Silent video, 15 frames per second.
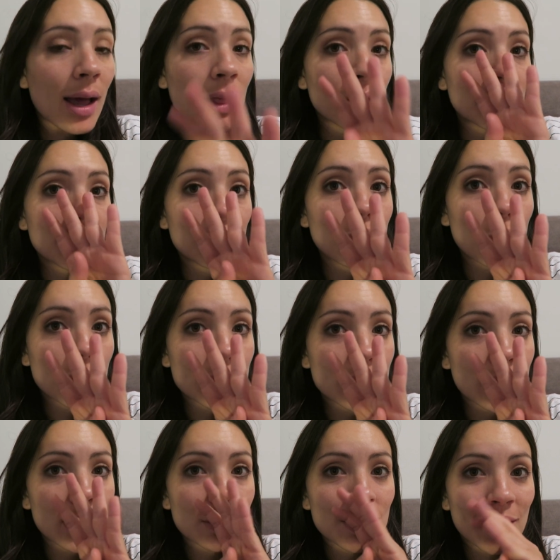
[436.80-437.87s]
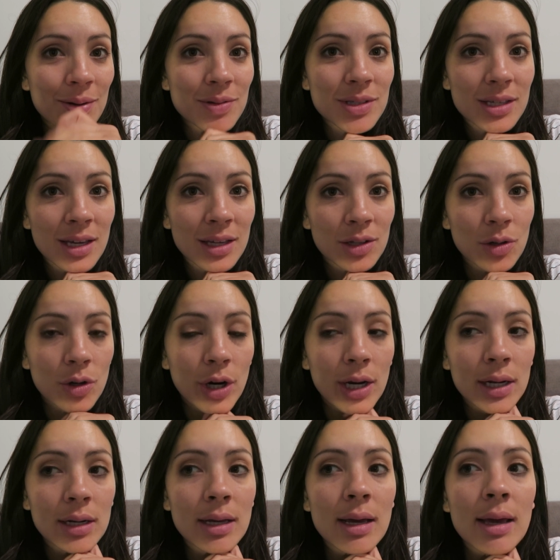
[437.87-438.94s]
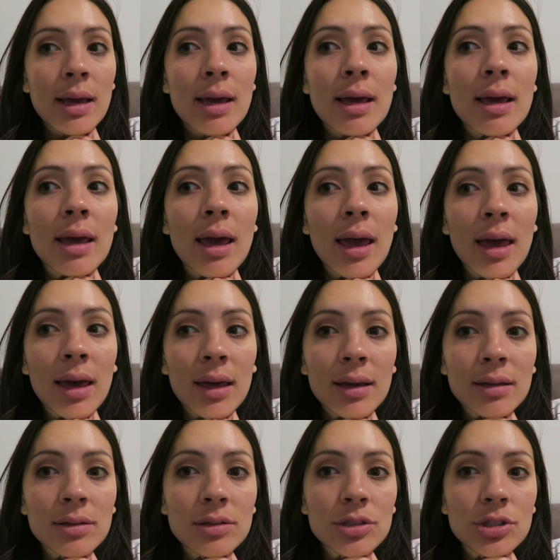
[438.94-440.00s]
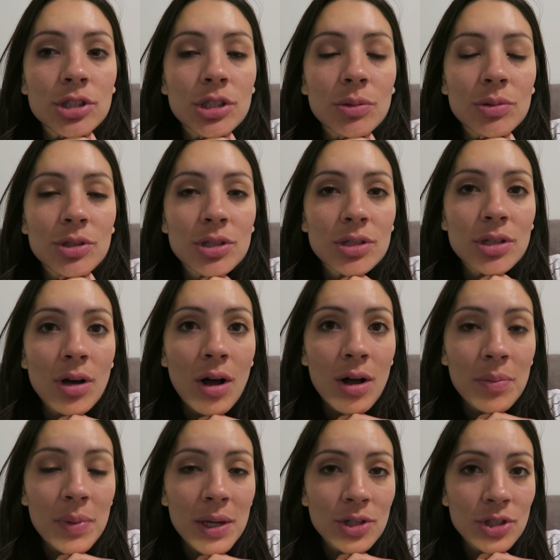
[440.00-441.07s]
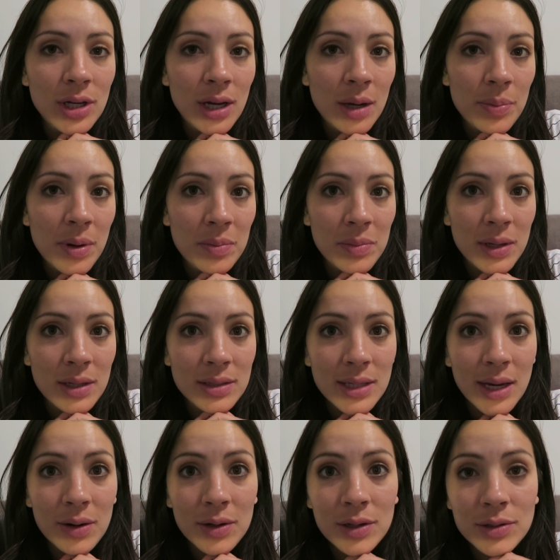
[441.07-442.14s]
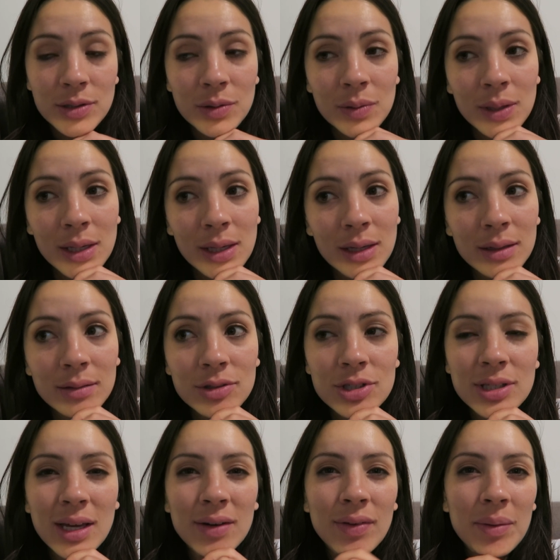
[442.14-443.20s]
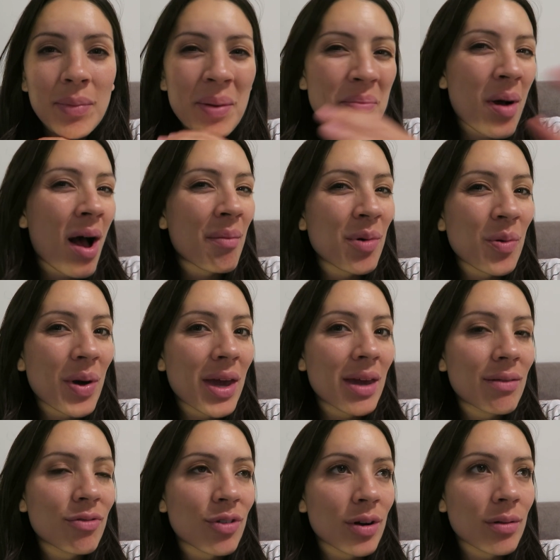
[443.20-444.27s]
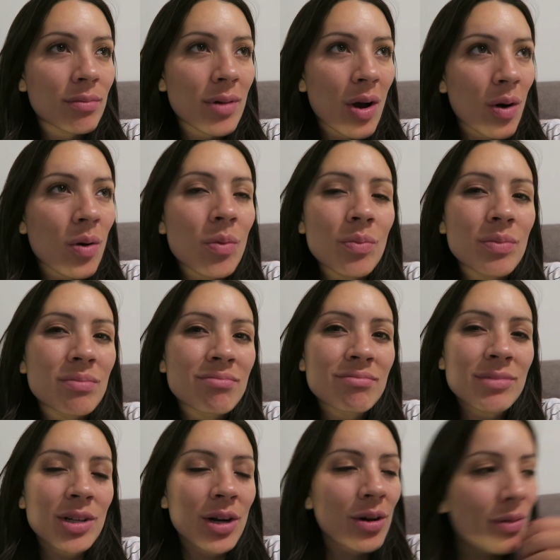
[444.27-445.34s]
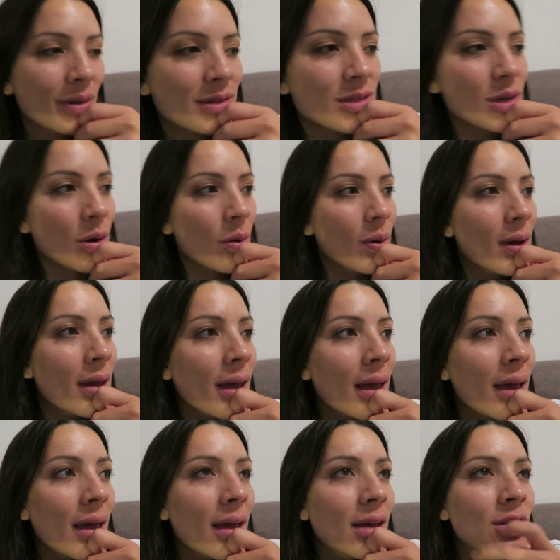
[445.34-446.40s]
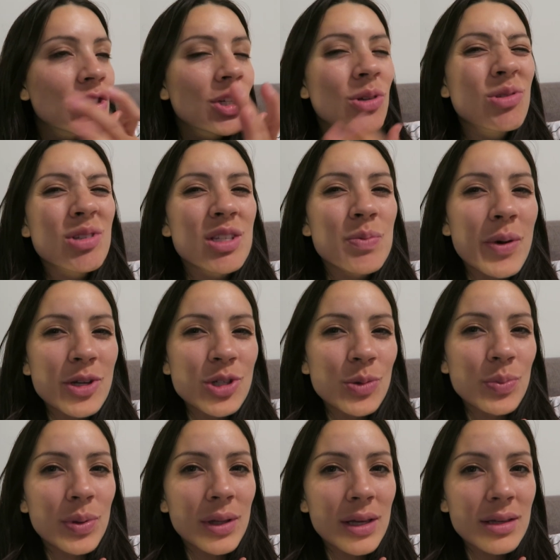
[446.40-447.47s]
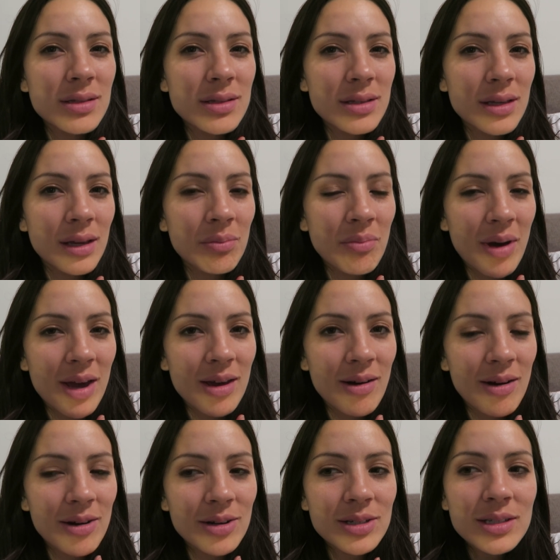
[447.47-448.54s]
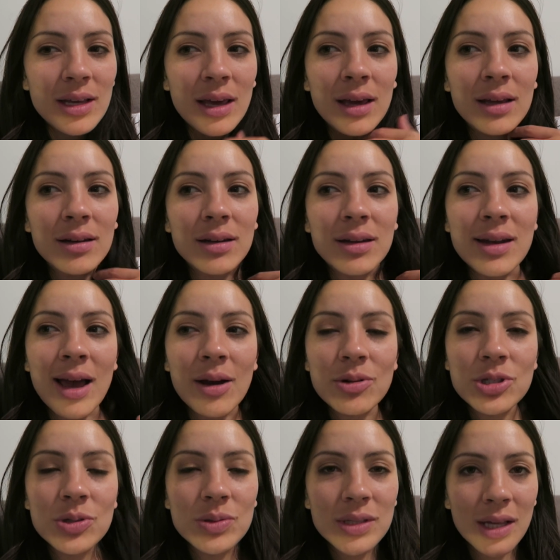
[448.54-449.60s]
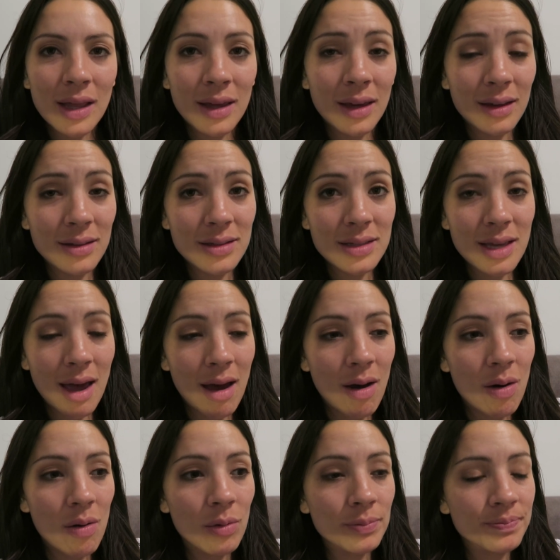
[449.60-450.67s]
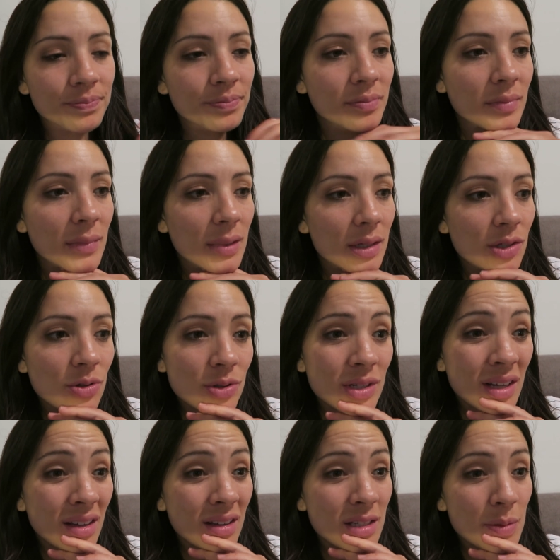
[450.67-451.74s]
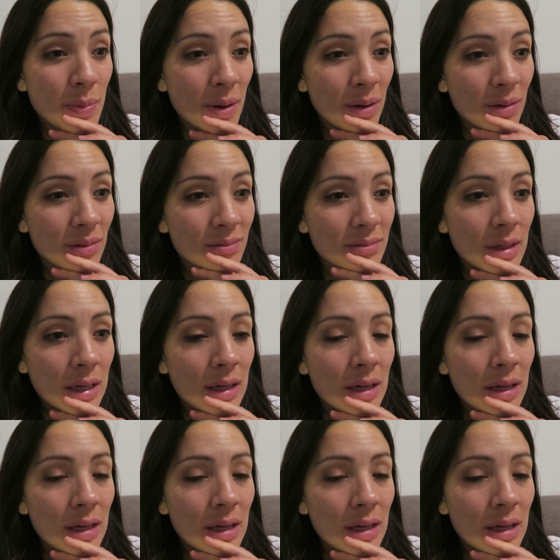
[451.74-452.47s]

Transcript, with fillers: I lived in four cities when I was in Ukraine and she would just call me and check up on me and say how are you doing and just kind of like my mom away from home you know and so she holds a special place in my heart and now she was telling us how she was telling us about